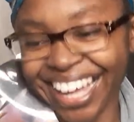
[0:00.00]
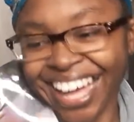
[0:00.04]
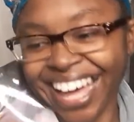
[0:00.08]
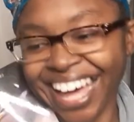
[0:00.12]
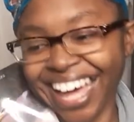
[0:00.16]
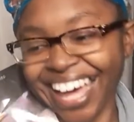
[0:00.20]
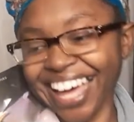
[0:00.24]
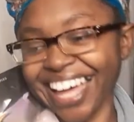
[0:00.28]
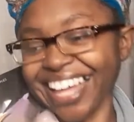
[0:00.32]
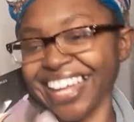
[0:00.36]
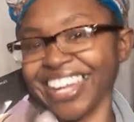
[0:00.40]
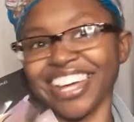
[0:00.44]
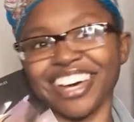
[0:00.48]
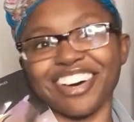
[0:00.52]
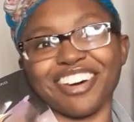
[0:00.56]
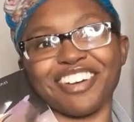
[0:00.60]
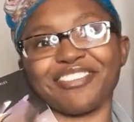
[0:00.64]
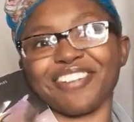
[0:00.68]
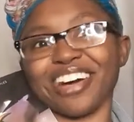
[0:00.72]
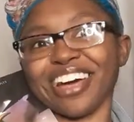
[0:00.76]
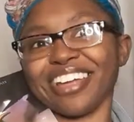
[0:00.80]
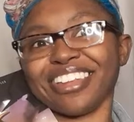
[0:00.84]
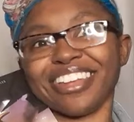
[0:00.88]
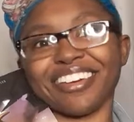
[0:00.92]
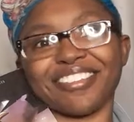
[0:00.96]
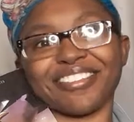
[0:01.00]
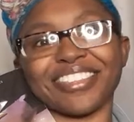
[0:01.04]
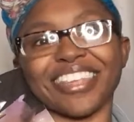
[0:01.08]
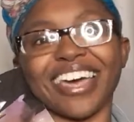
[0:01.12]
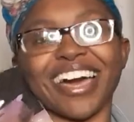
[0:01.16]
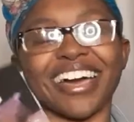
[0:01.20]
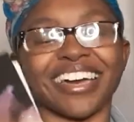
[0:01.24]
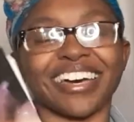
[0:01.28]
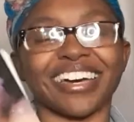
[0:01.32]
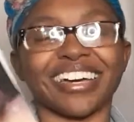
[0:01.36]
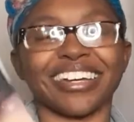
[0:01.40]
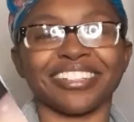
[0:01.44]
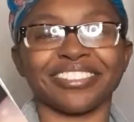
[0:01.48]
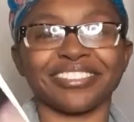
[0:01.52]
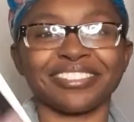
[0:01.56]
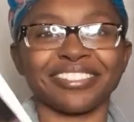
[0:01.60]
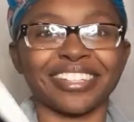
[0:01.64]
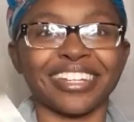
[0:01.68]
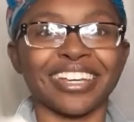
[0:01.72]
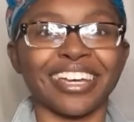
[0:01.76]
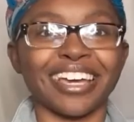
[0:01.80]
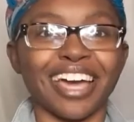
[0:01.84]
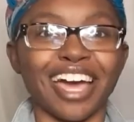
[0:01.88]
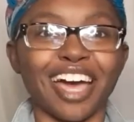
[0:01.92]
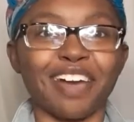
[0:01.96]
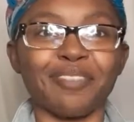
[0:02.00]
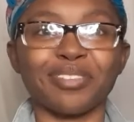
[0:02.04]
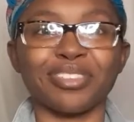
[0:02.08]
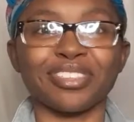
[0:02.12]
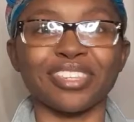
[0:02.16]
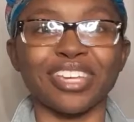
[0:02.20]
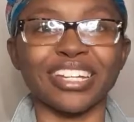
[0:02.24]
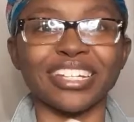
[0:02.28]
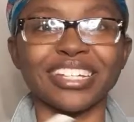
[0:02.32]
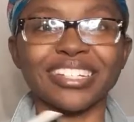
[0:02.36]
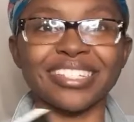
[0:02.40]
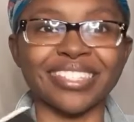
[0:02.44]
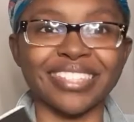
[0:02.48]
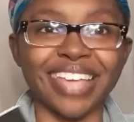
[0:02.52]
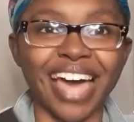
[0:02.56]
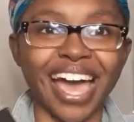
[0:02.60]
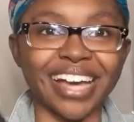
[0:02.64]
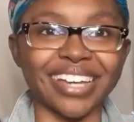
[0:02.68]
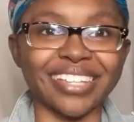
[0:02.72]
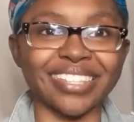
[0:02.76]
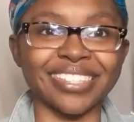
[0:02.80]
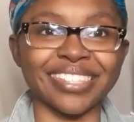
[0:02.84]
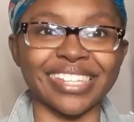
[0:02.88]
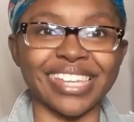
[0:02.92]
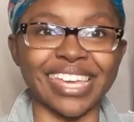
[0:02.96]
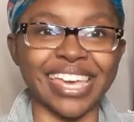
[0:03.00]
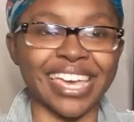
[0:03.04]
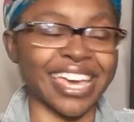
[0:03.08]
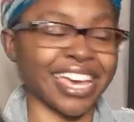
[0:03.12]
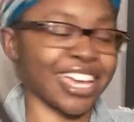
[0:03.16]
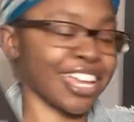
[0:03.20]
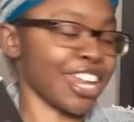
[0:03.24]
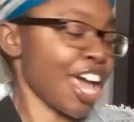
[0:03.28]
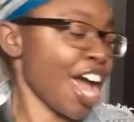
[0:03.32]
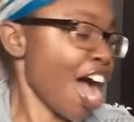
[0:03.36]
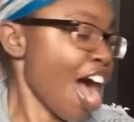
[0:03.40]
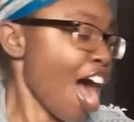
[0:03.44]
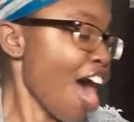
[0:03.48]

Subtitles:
I love Saga. I'm such a Saga stan.